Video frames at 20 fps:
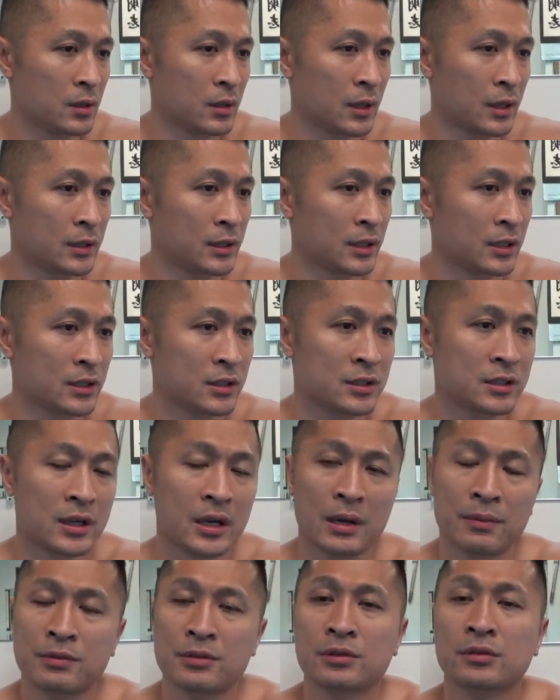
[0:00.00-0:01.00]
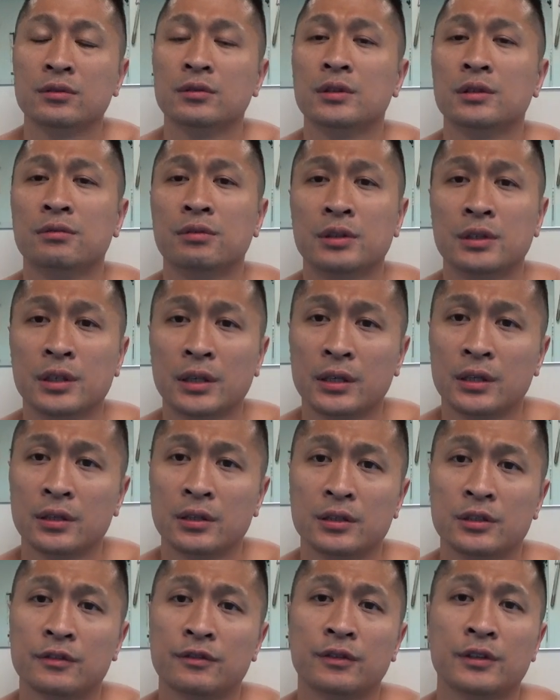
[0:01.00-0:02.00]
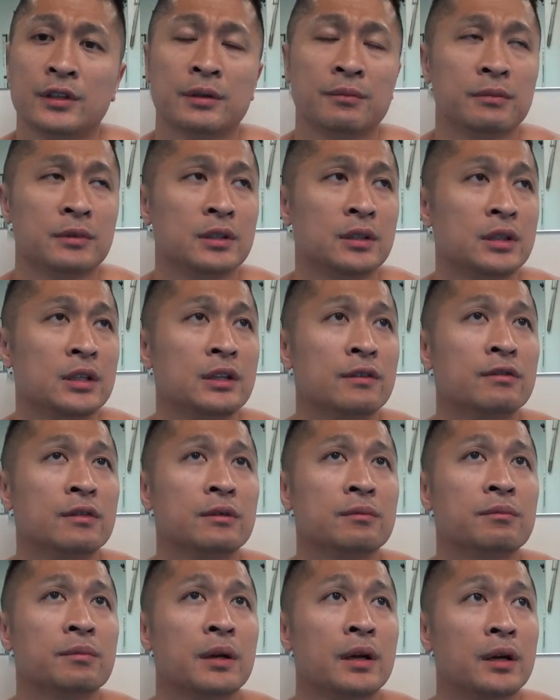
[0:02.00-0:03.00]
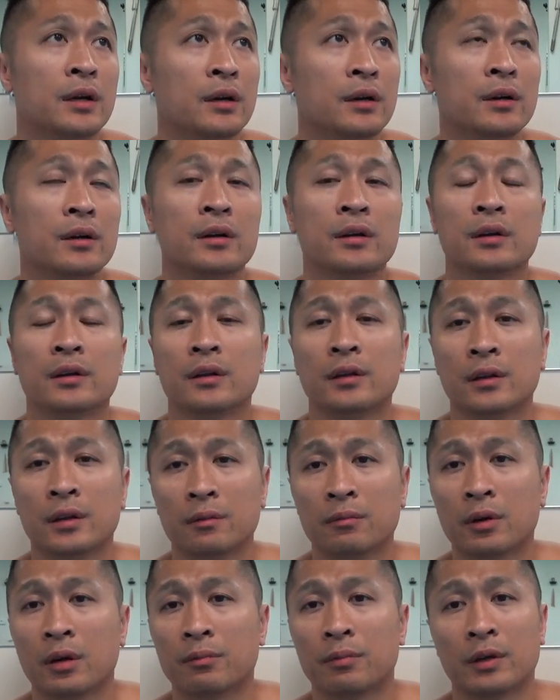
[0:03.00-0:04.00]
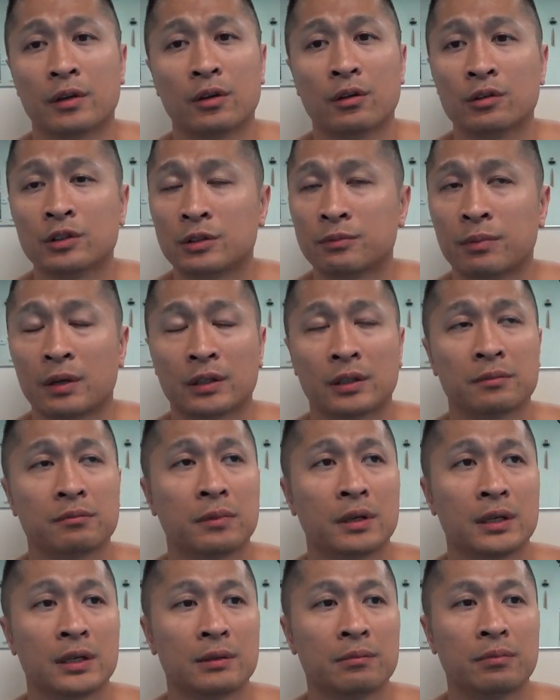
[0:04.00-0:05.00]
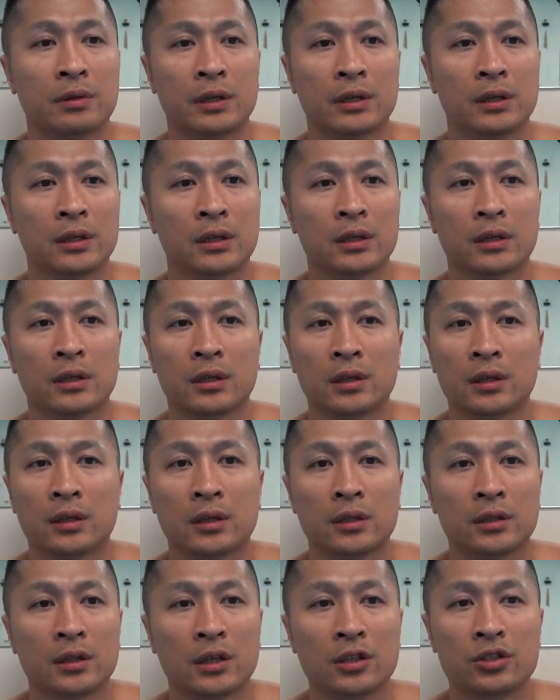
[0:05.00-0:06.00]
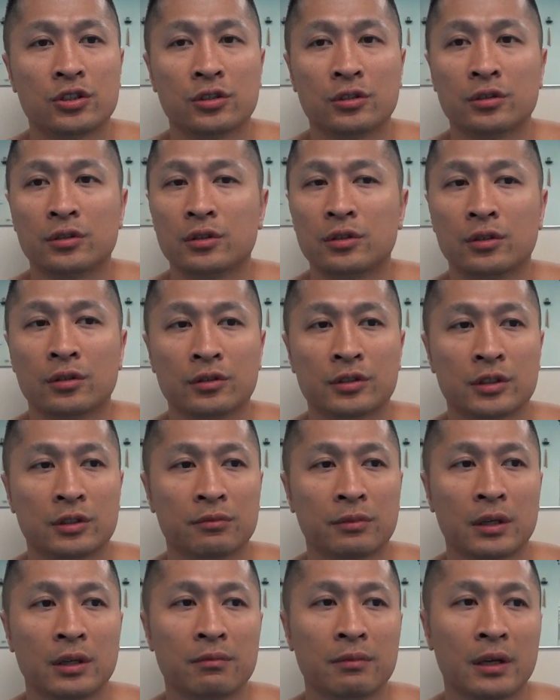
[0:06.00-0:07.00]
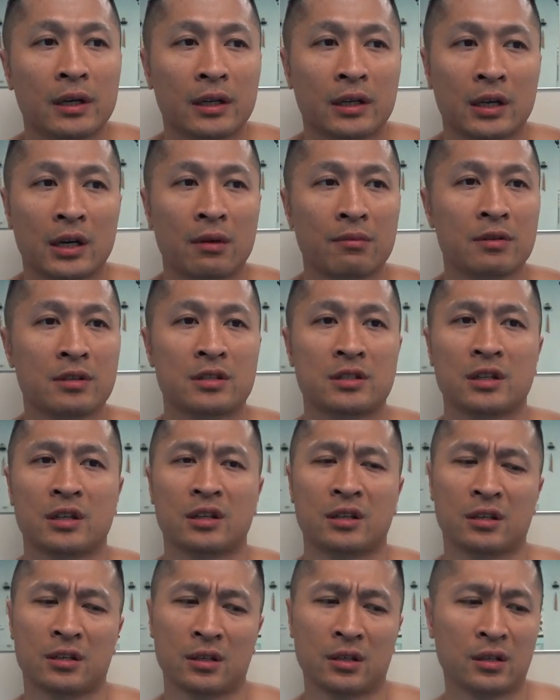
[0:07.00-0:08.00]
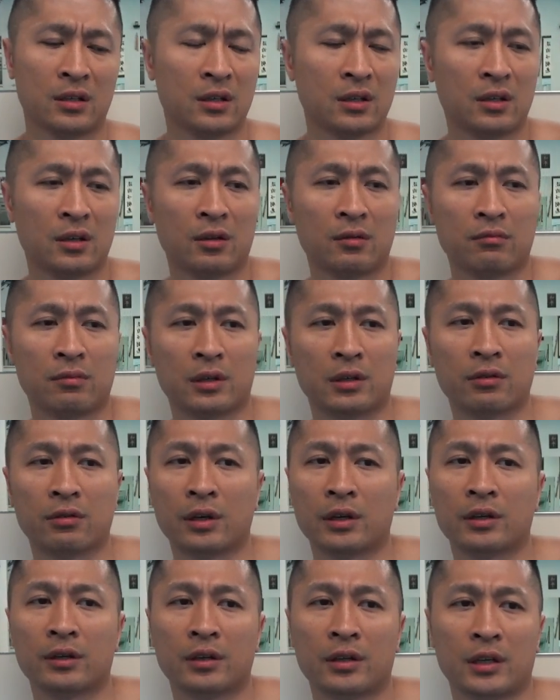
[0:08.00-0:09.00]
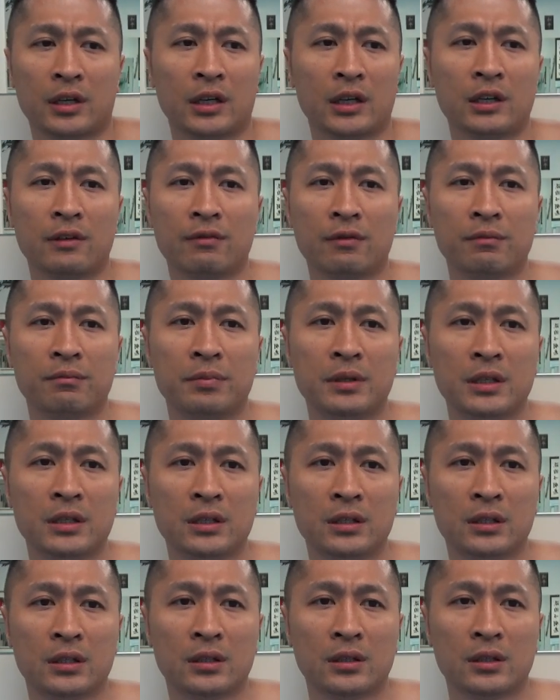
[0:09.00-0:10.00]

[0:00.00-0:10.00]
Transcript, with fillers: I think it's absolutely ridiculous for them to even pair them up. I know it's about the money, but they should, you know, somebody made a comment saying McGregor can't even beat